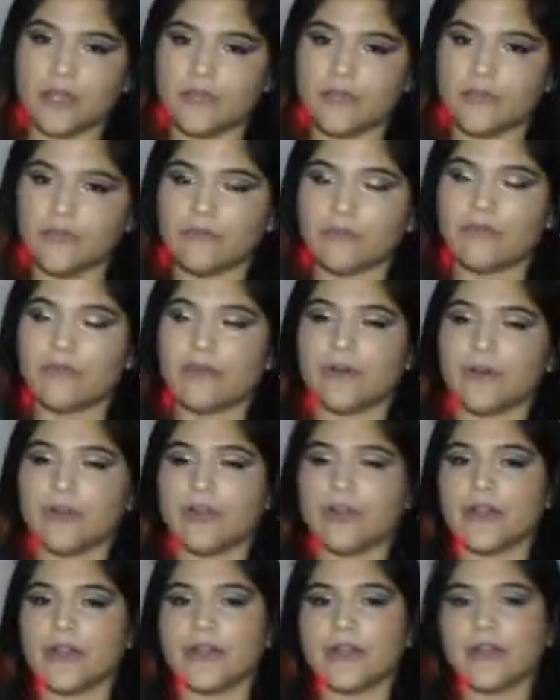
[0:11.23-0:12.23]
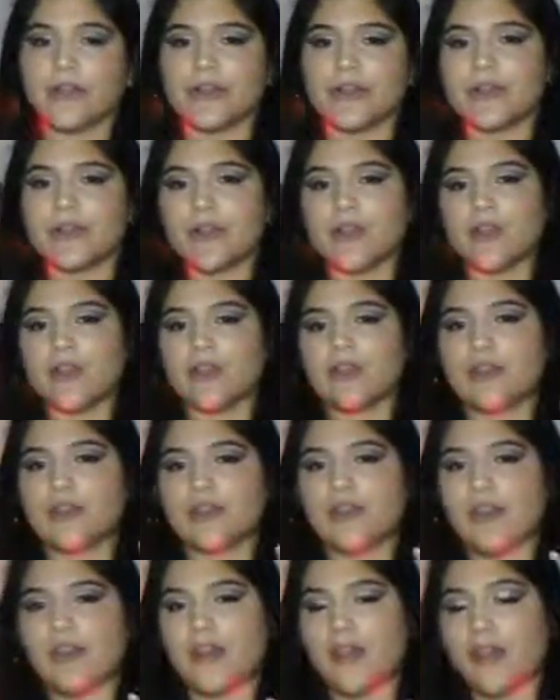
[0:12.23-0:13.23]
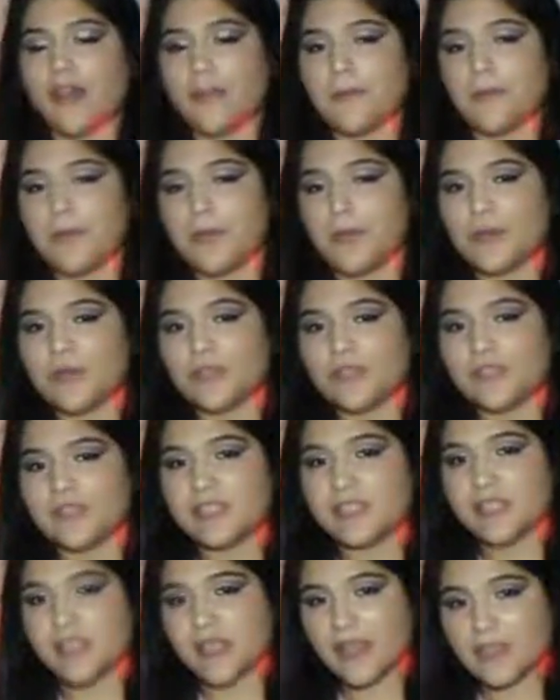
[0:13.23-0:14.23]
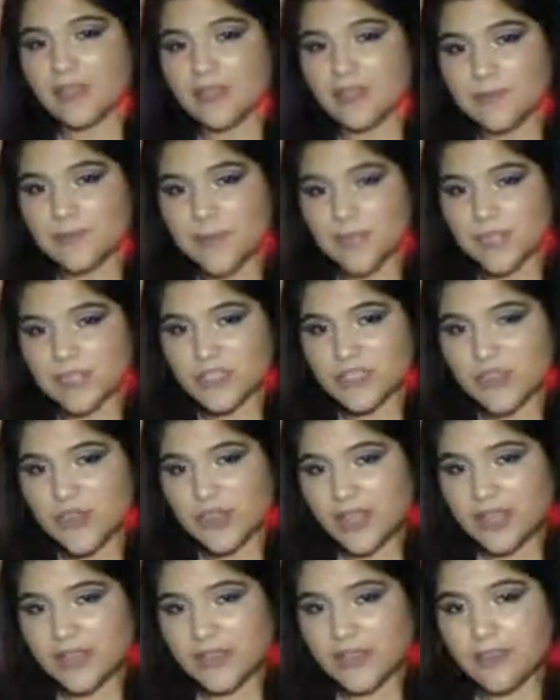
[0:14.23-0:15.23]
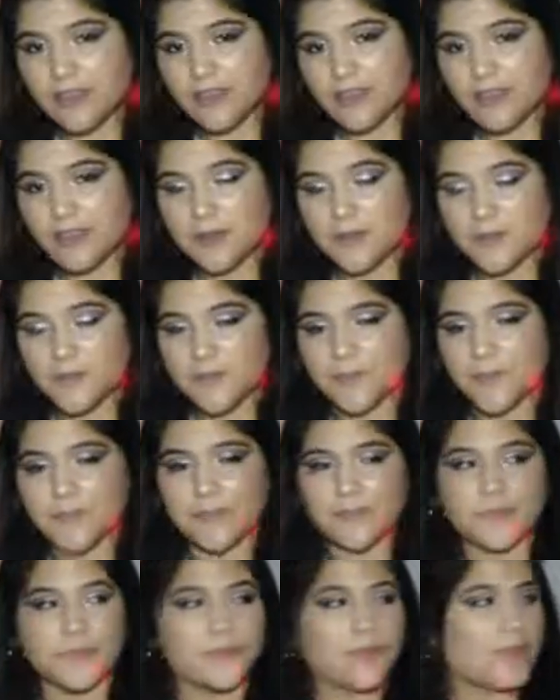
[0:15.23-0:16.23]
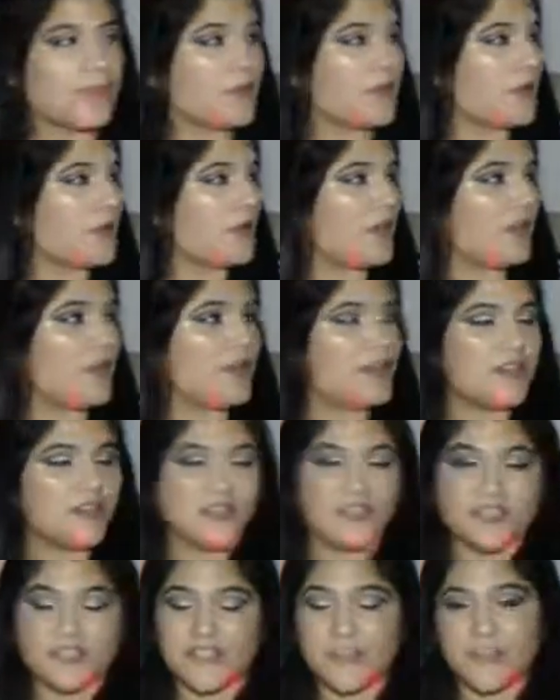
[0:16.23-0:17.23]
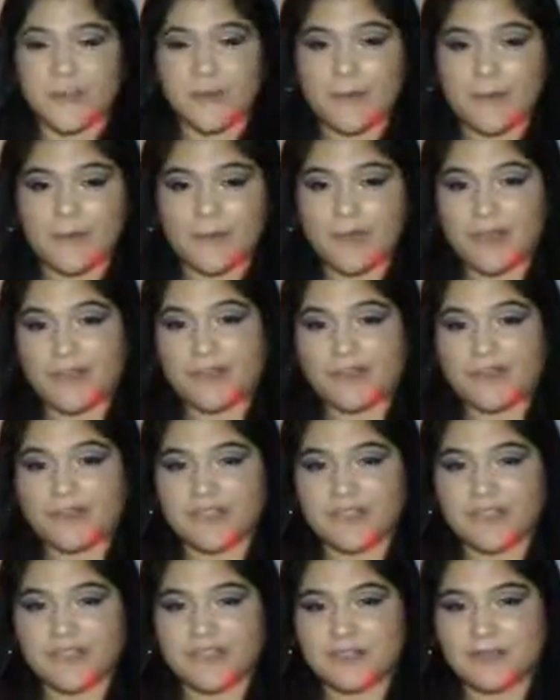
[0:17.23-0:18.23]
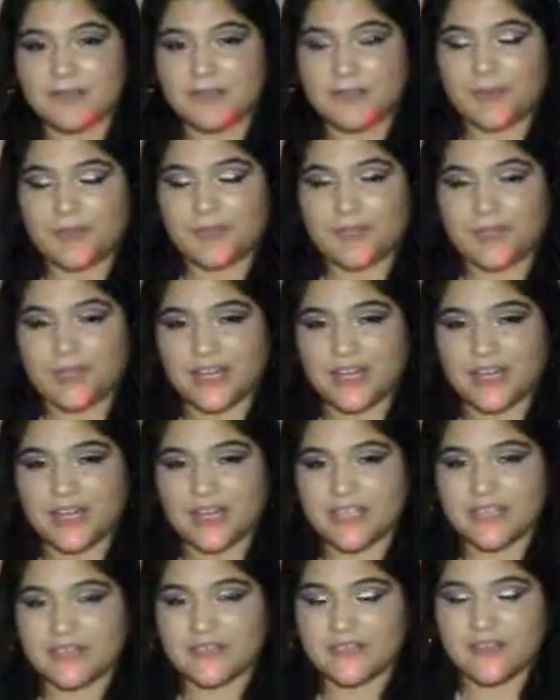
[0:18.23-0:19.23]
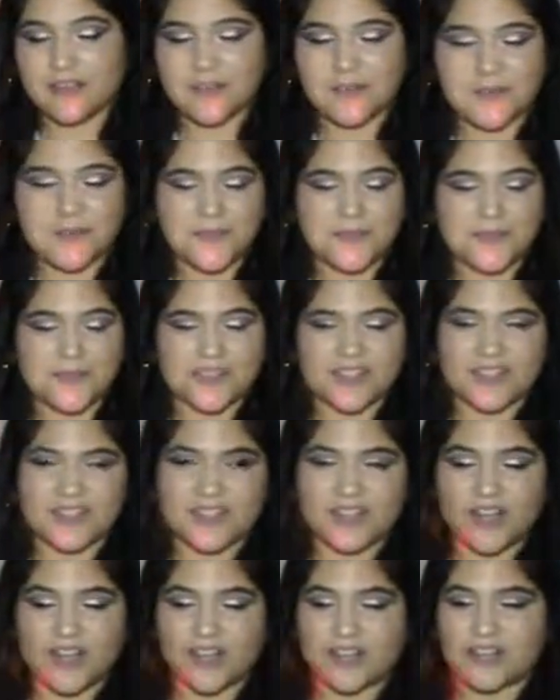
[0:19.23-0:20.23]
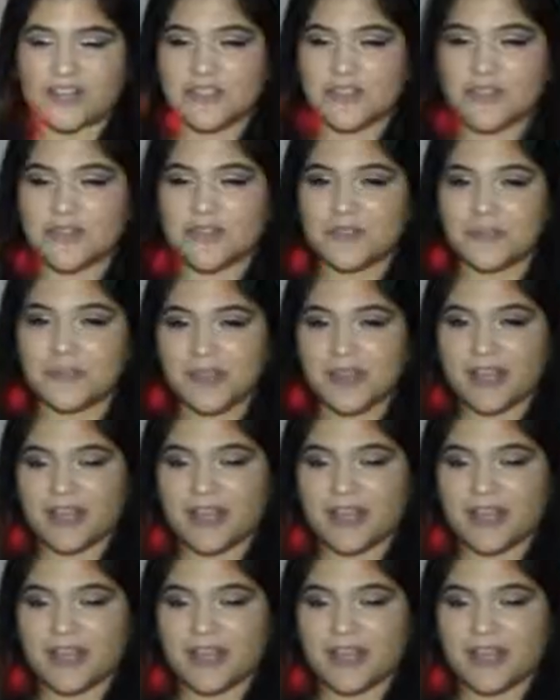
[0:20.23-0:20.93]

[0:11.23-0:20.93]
for not posting as much lately. Sorry, my boyfriend's splitting his console to play.